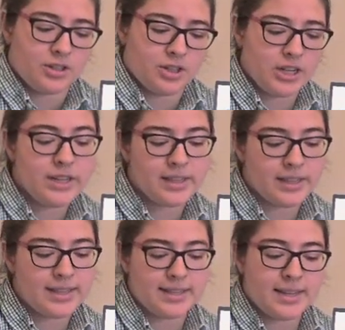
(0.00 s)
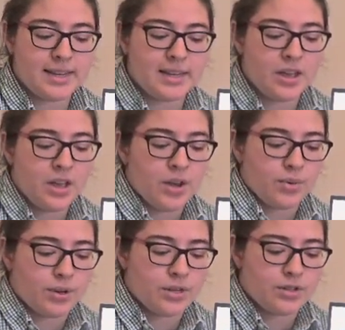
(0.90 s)
Jeek Lin Ding
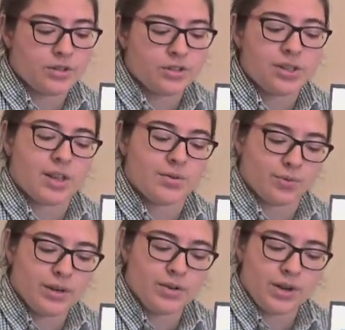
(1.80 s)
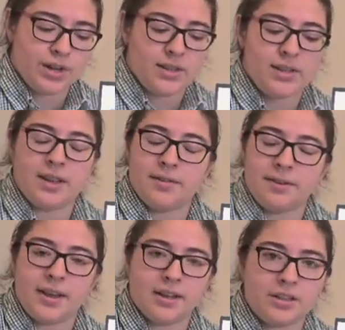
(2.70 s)
researched and recreated the
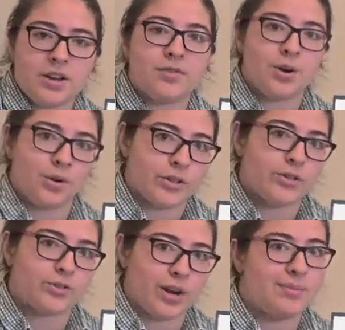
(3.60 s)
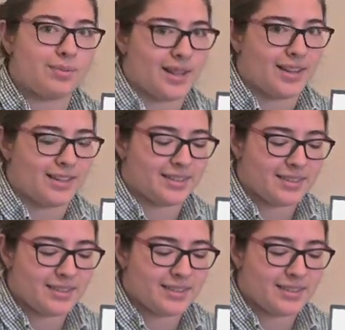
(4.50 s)
effect of the horseshoe crab blood.